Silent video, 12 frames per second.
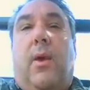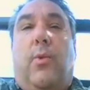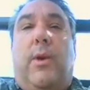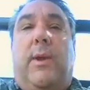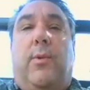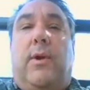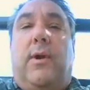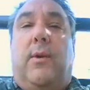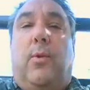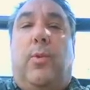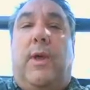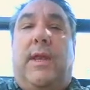We were
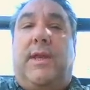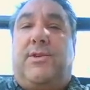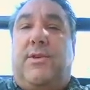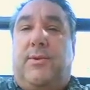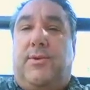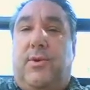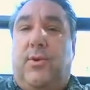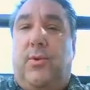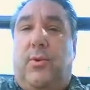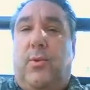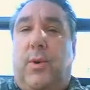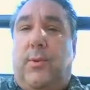willing to
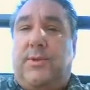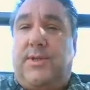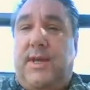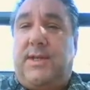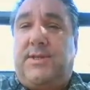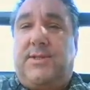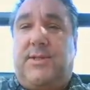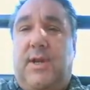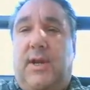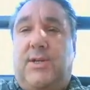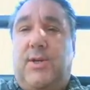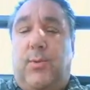do what was
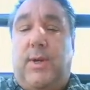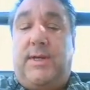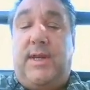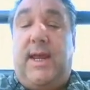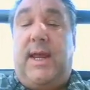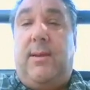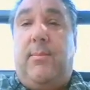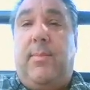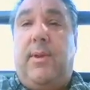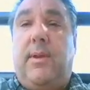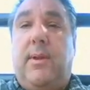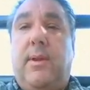necessary to redeem
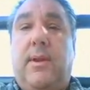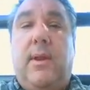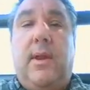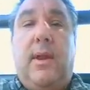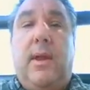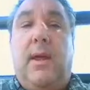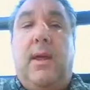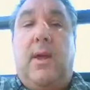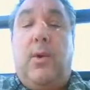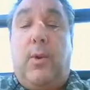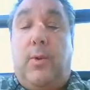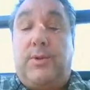
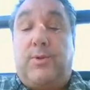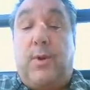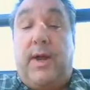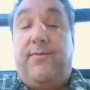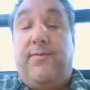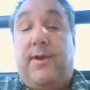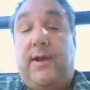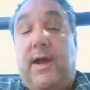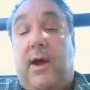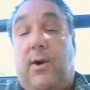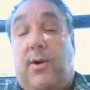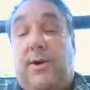what was rightfully
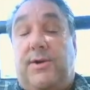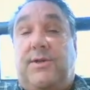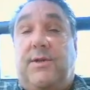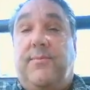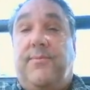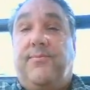ours.